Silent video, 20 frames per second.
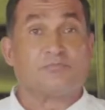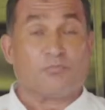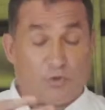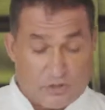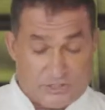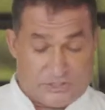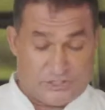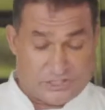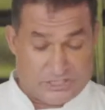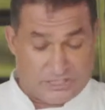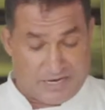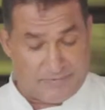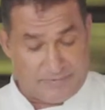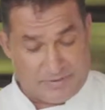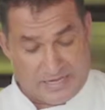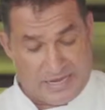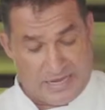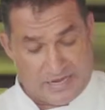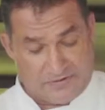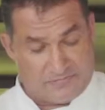moisture
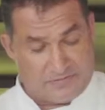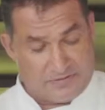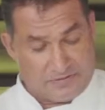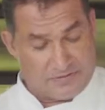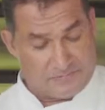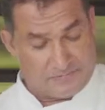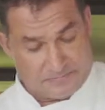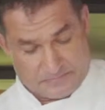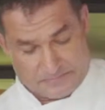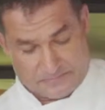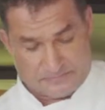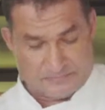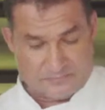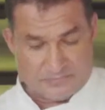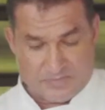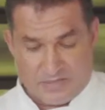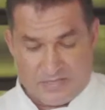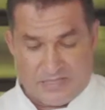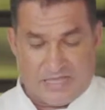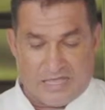coming out of it,
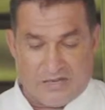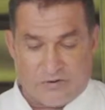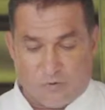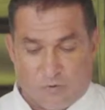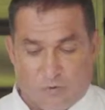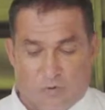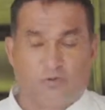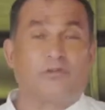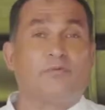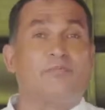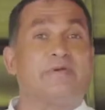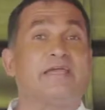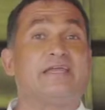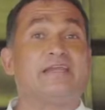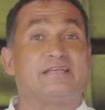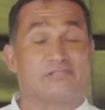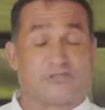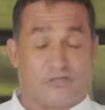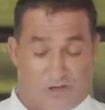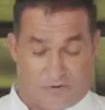and all the meat
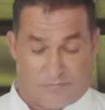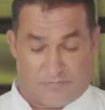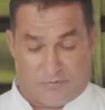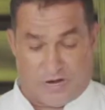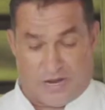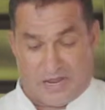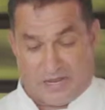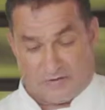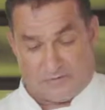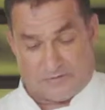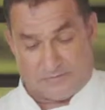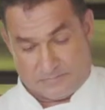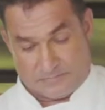has gone brown.